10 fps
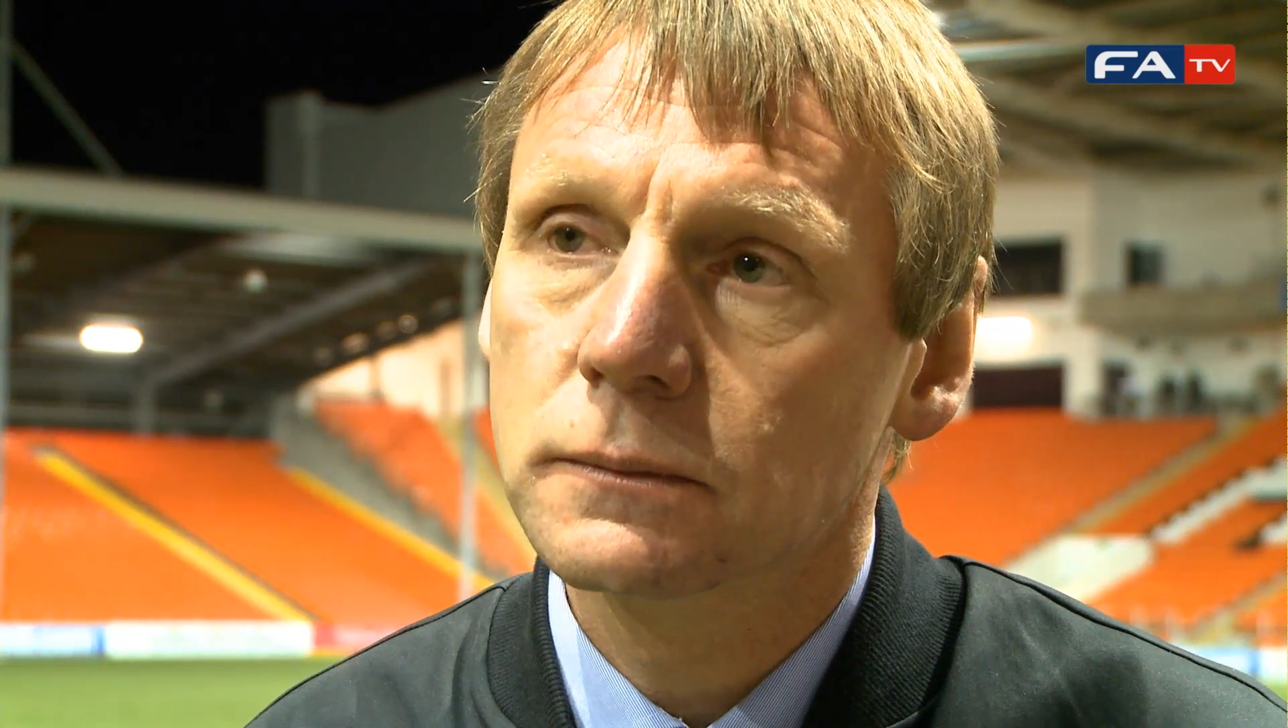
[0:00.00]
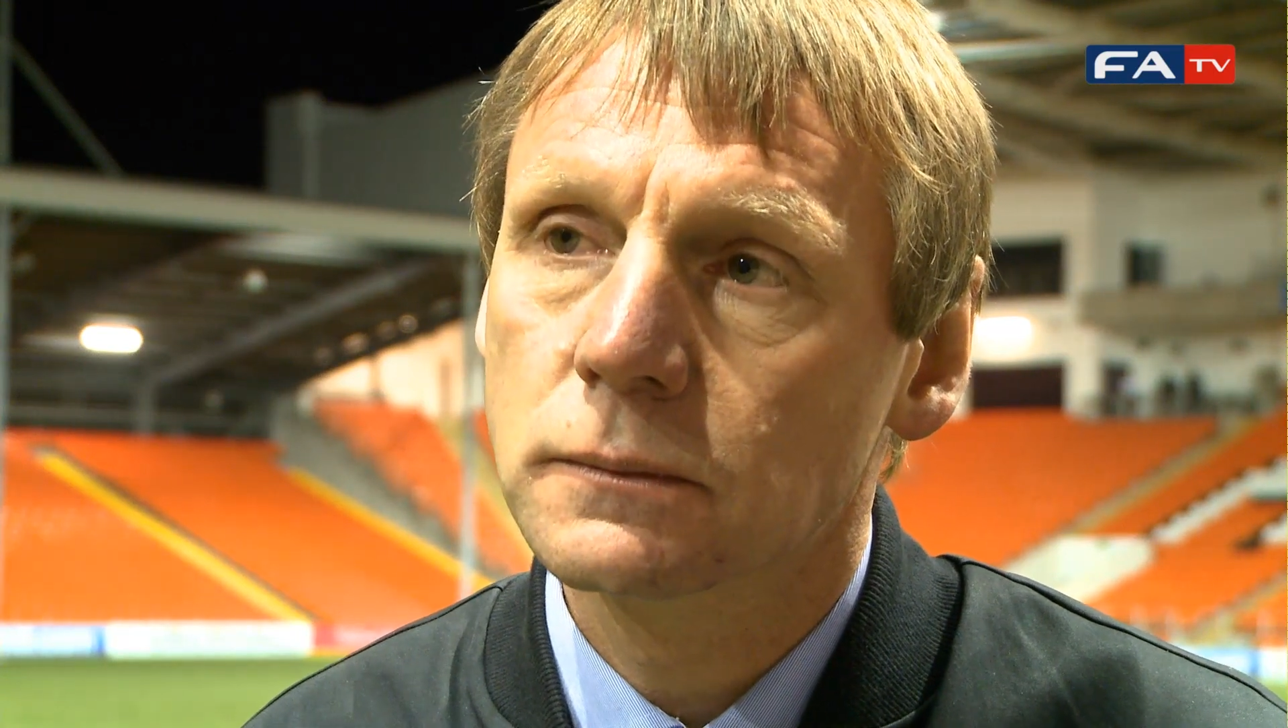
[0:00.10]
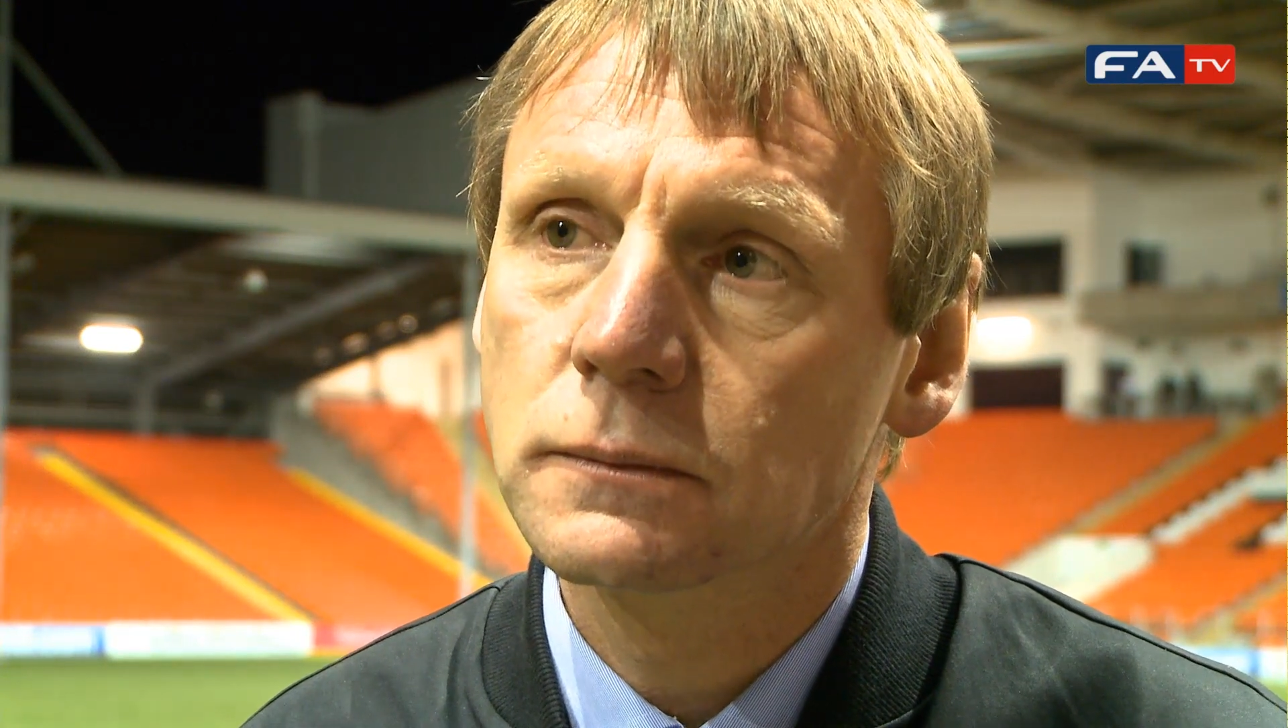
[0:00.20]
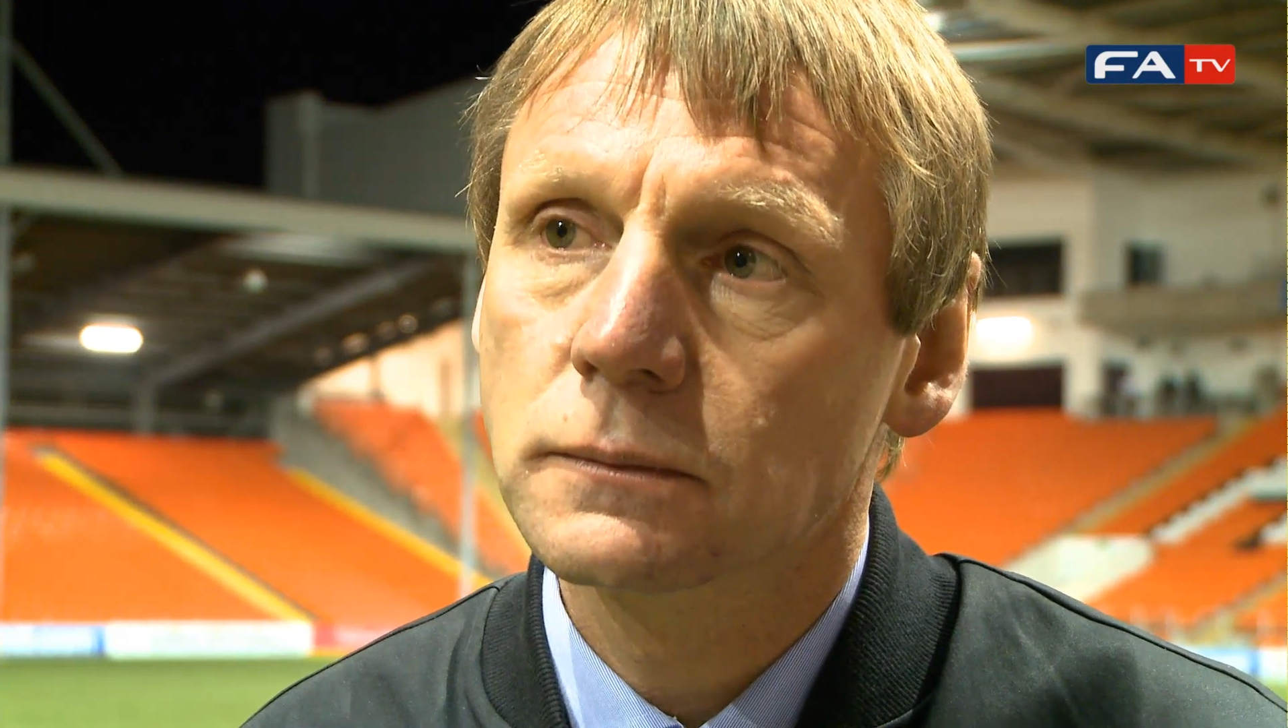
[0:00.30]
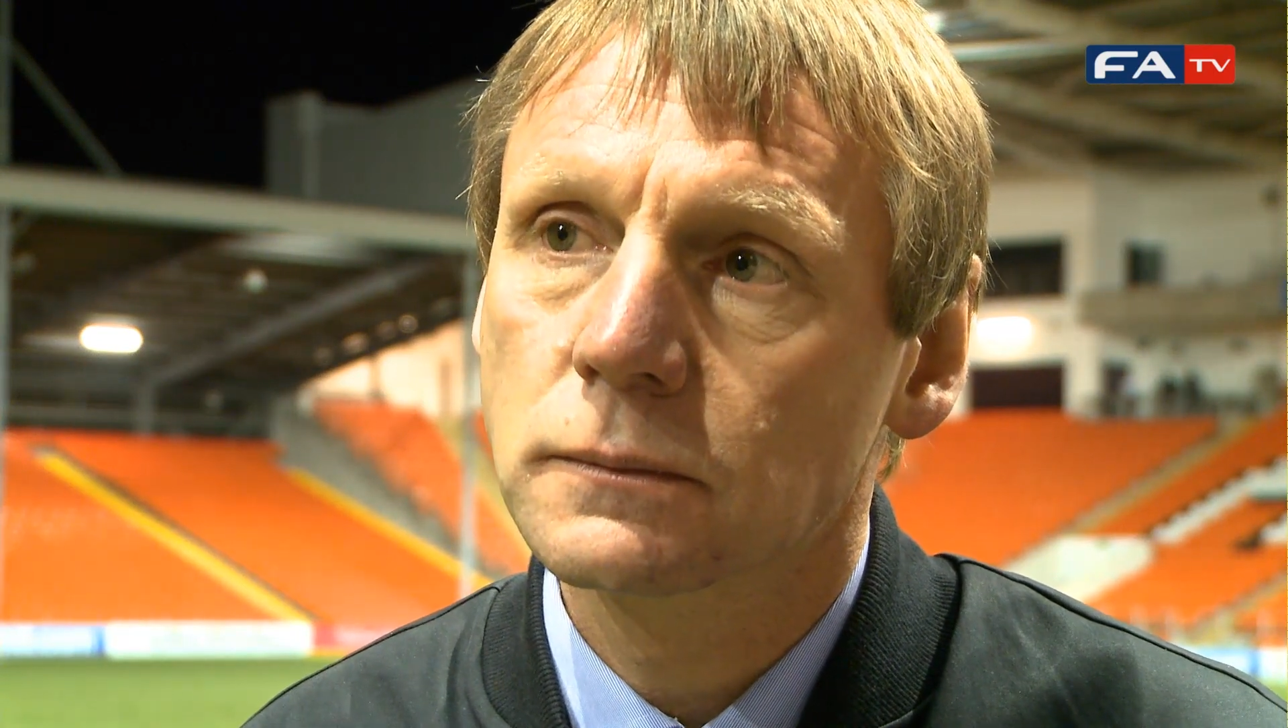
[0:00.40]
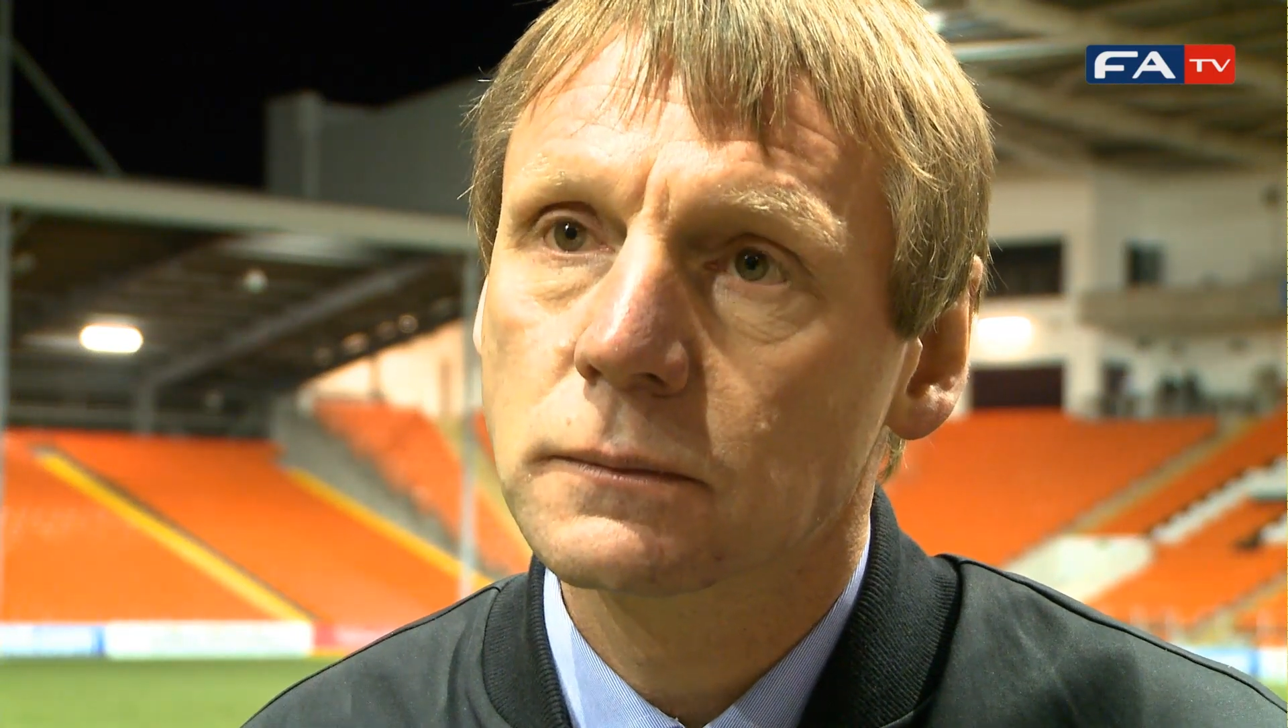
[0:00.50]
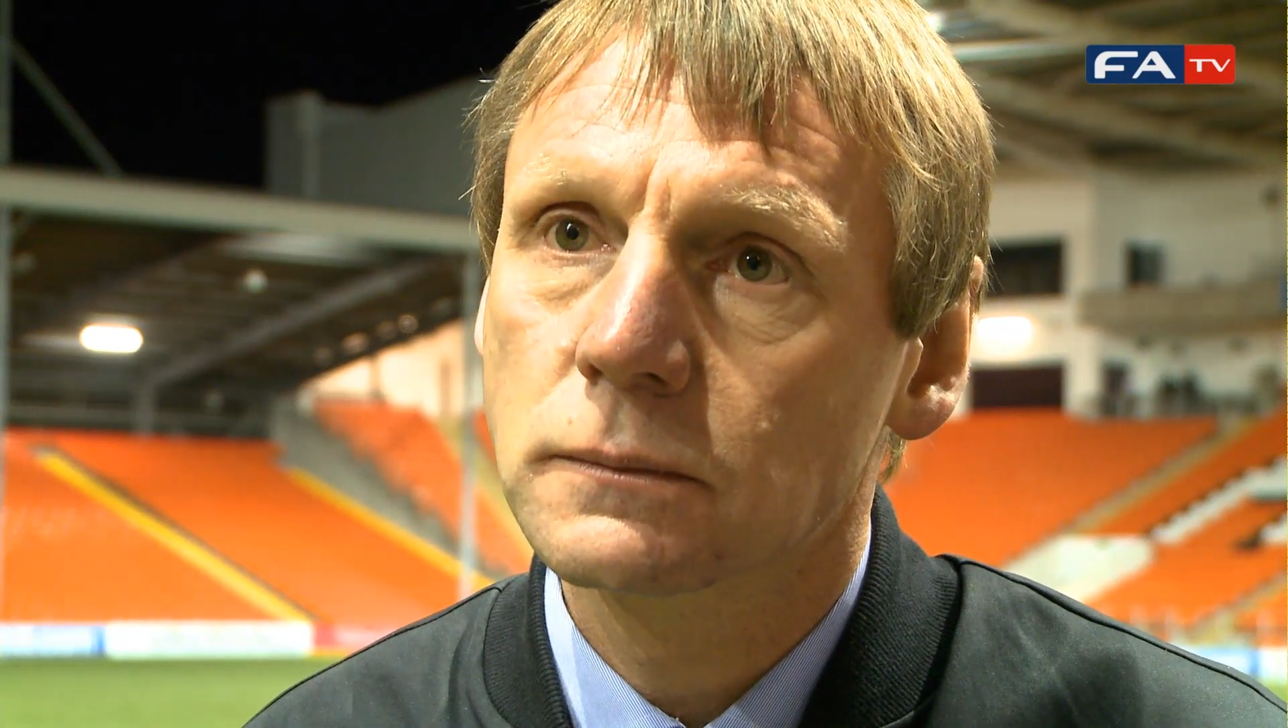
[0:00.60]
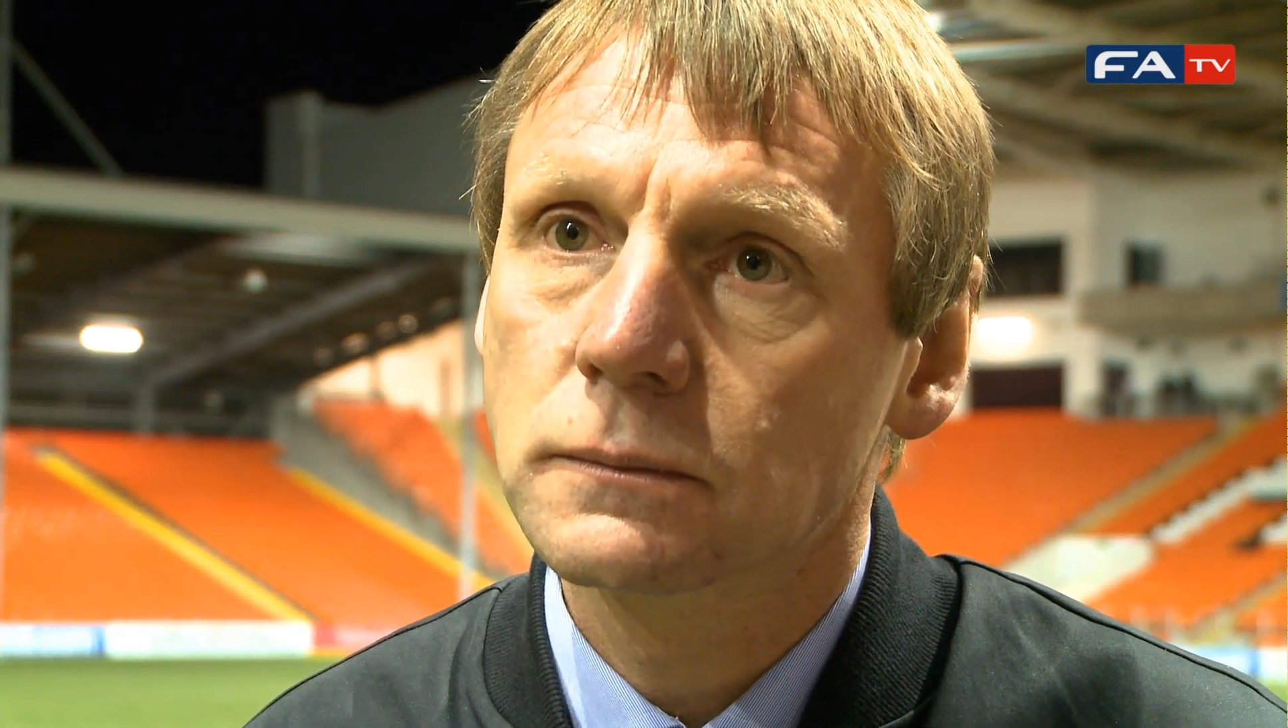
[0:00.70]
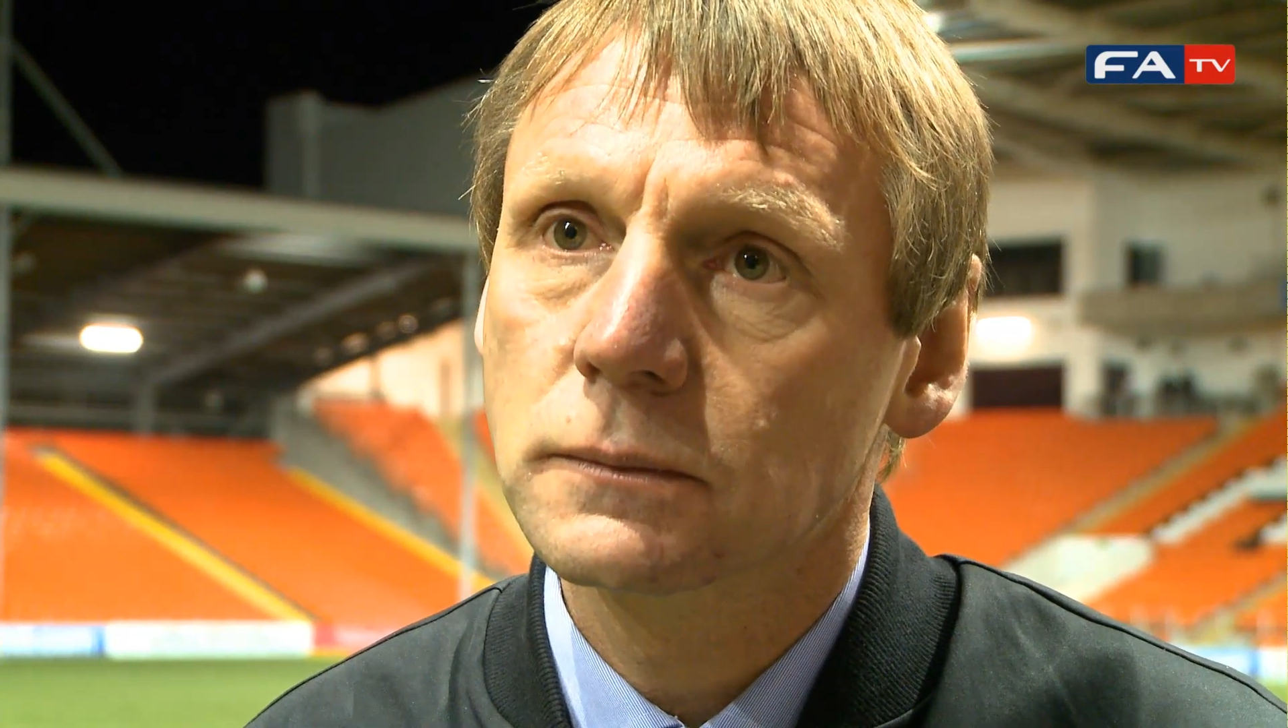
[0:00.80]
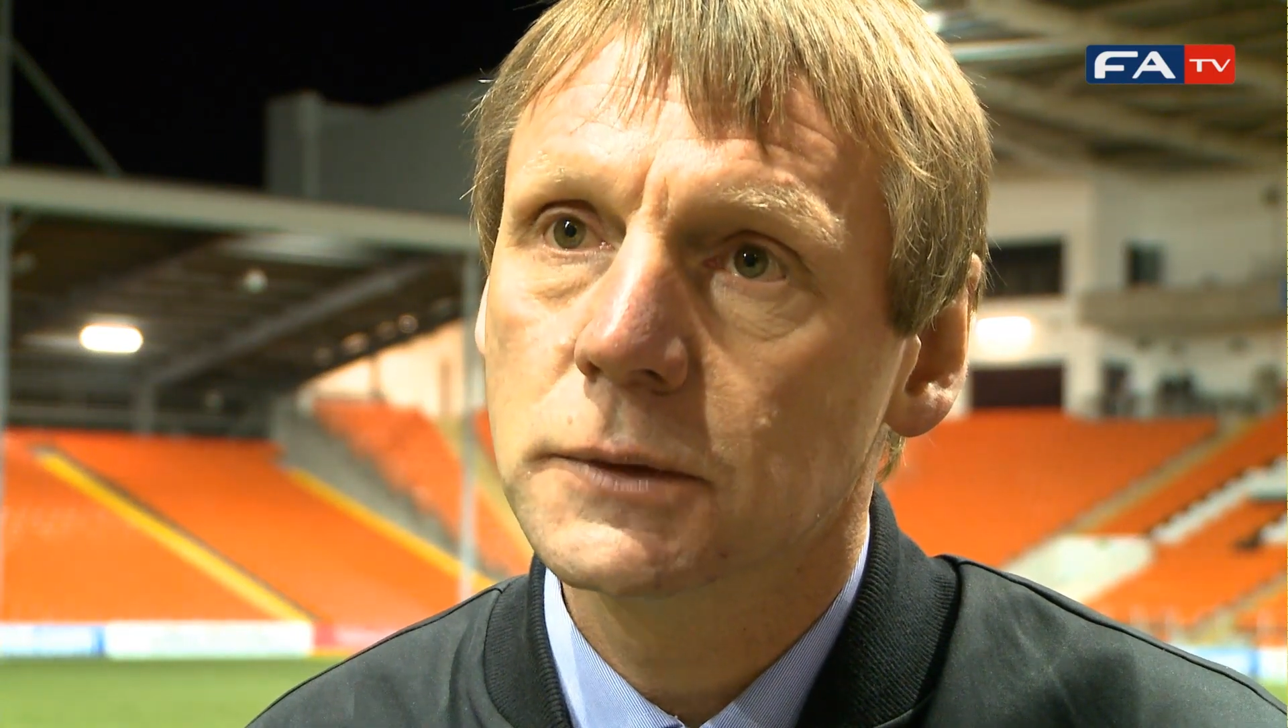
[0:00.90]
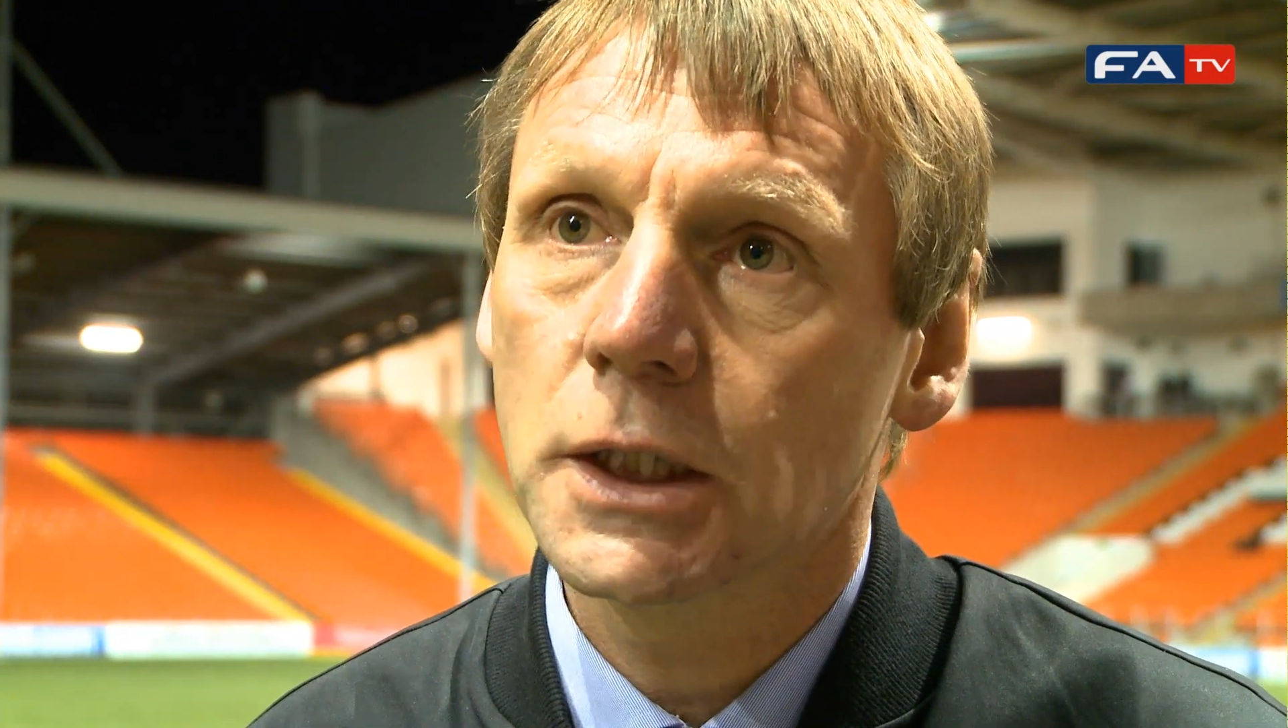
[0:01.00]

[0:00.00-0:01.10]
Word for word: victories as well.